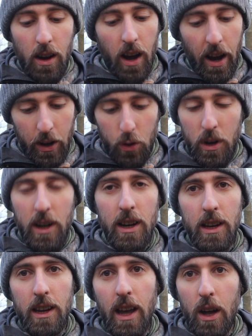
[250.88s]
I
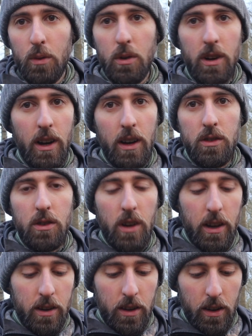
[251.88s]
quickly add one. I do
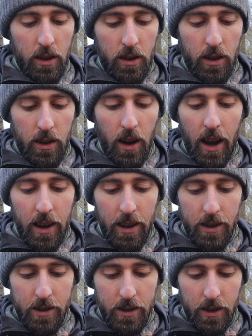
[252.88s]
add an
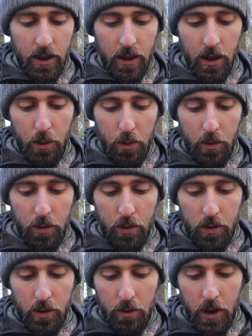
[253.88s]
eyelet, a couple
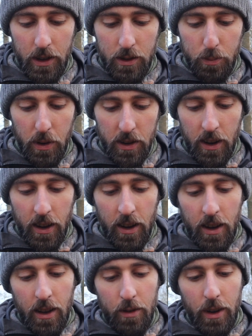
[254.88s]
of rings, but
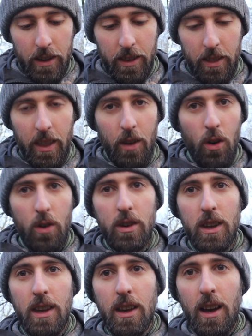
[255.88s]
the fact that they're on
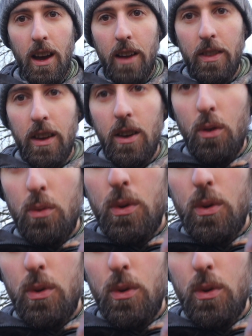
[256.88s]
here and they are